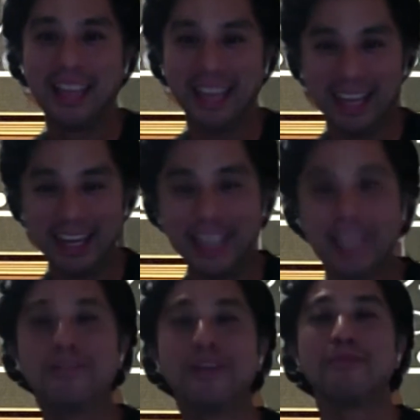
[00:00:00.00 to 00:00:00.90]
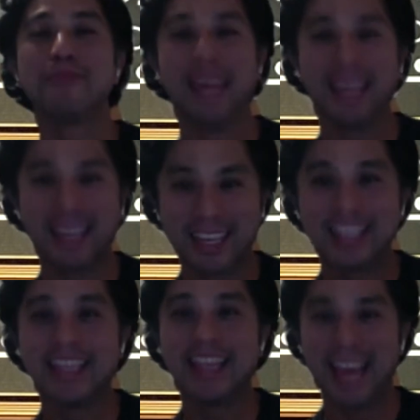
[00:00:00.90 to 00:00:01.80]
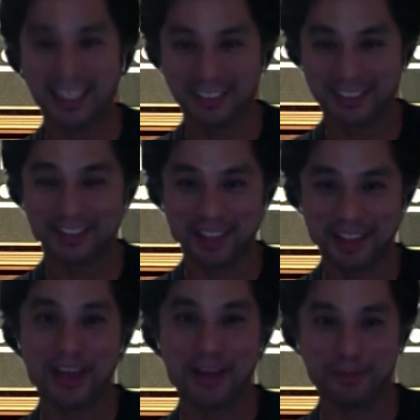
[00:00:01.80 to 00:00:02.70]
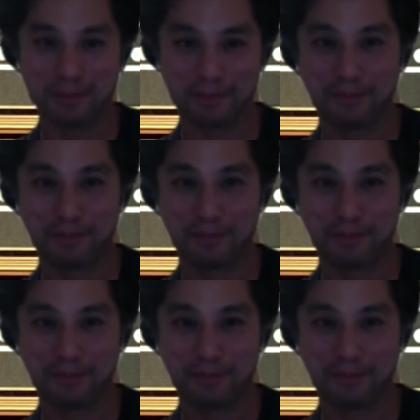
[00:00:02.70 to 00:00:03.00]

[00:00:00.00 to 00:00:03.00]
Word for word: and I even make less than them.